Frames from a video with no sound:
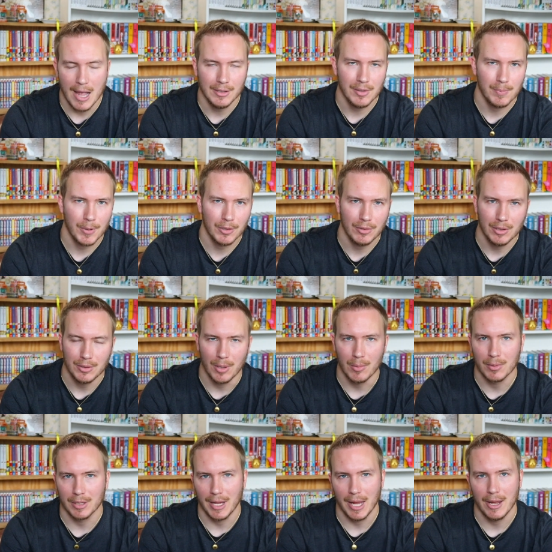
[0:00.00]
I just personally
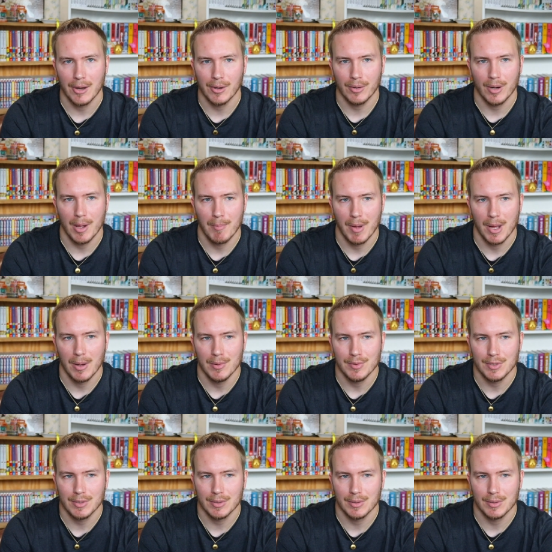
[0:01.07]
don't care about